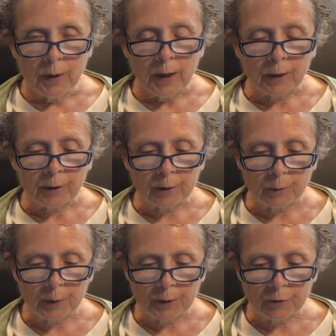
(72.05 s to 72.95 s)

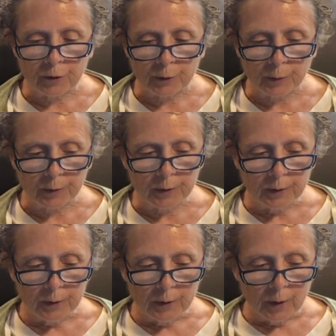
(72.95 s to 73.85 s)
including children,
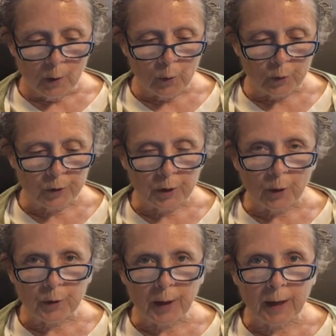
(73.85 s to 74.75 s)
who could
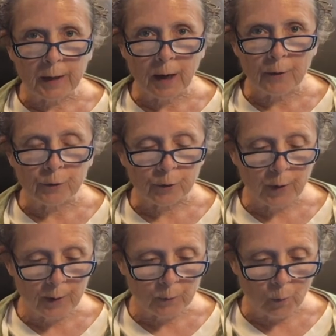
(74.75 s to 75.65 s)
locate
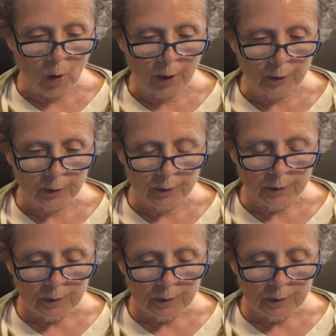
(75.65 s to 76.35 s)
underground water